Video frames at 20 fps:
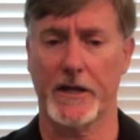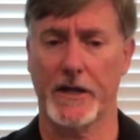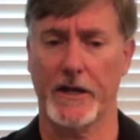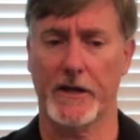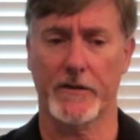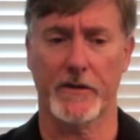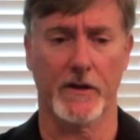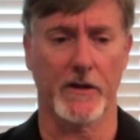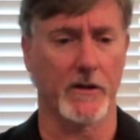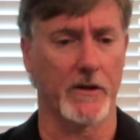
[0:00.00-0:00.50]
uh,
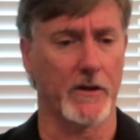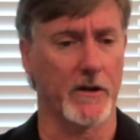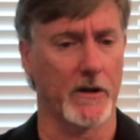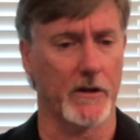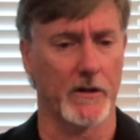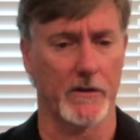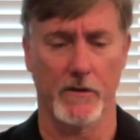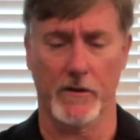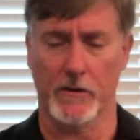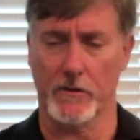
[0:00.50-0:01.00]
again, the,
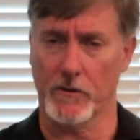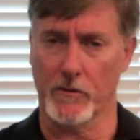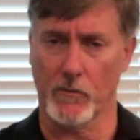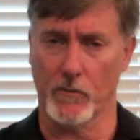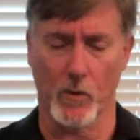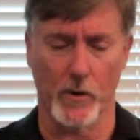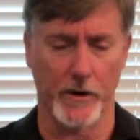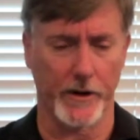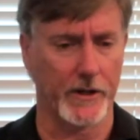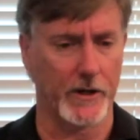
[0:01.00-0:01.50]
uh, the, the,
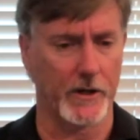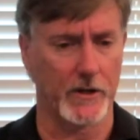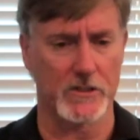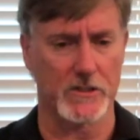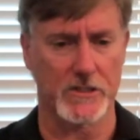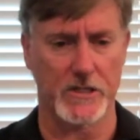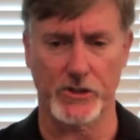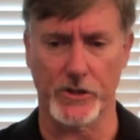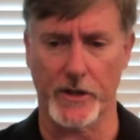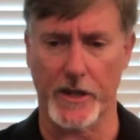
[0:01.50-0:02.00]
warning here
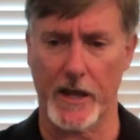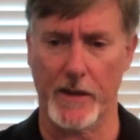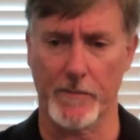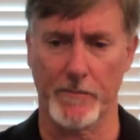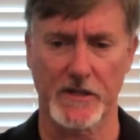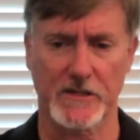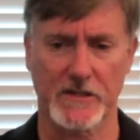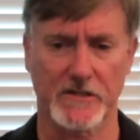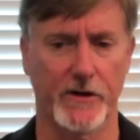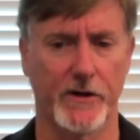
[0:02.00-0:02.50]
is that you can't
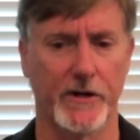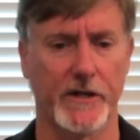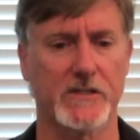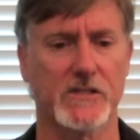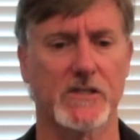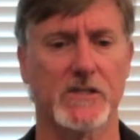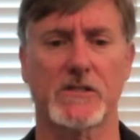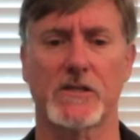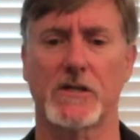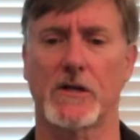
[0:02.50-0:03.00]
mix
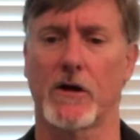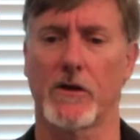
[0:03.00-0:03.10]
variances.